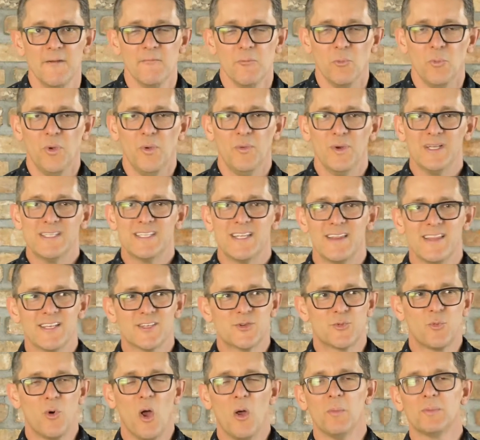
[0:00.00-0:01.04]
we went to
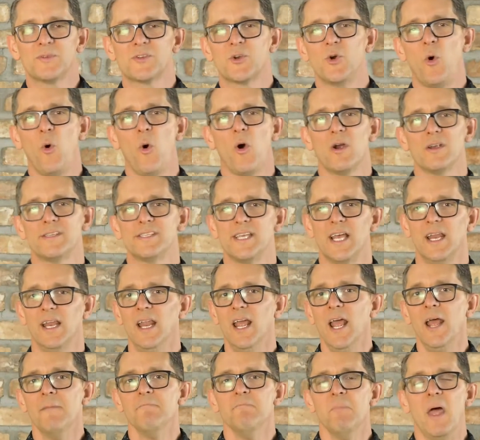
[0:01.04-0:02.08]
this ropes course, and
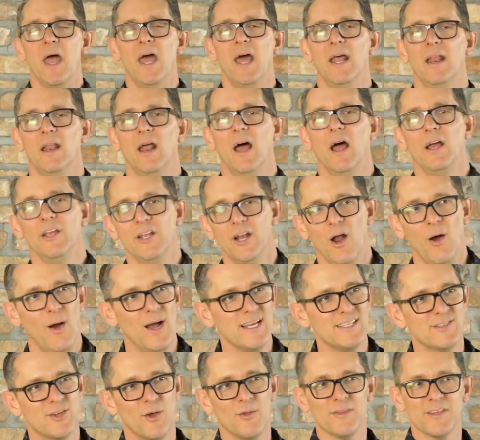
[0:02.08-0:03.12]
you know,
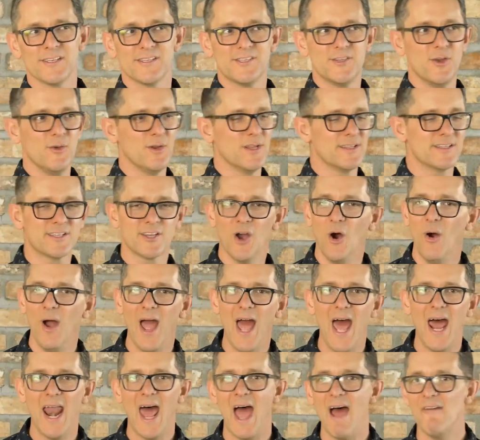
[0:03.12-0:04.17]
I told the students, go
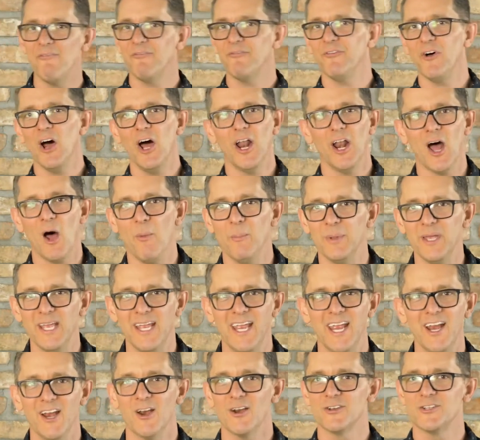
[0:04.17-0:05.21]
ahead, have fun. I'll be
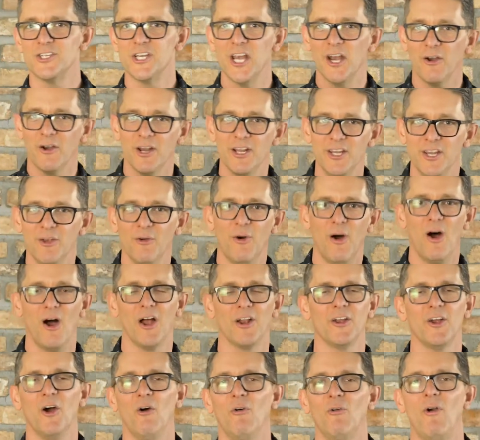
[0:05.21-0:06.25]
here cheering you
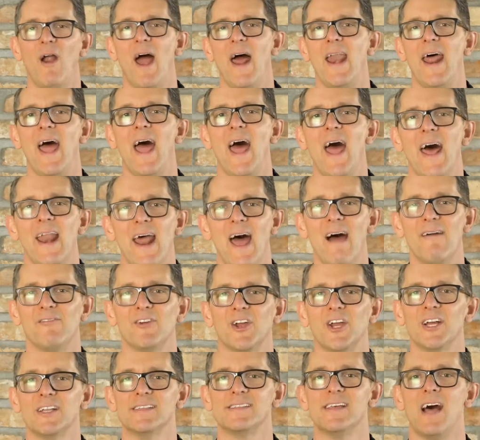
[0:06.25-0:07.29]
on. Go right ahead, have a
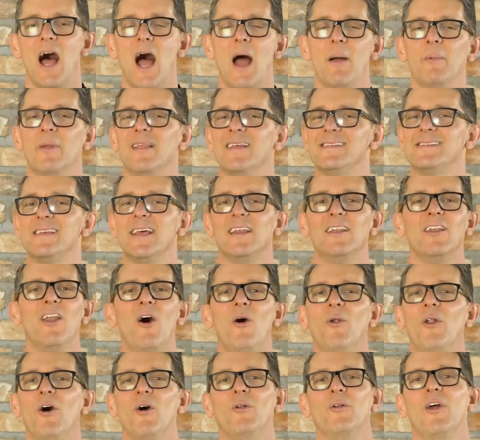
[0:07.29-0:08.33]
good time. And they said,
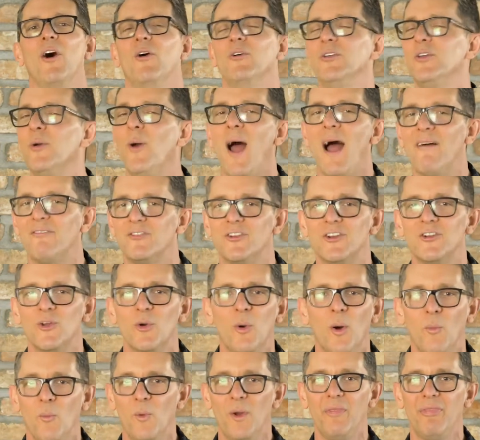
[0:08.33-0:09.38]
no, you have to
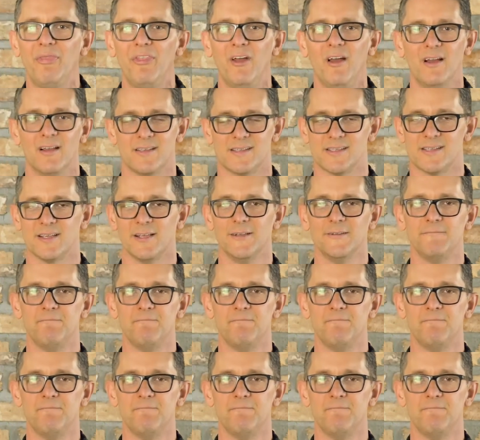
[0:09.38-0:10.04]
do it with us.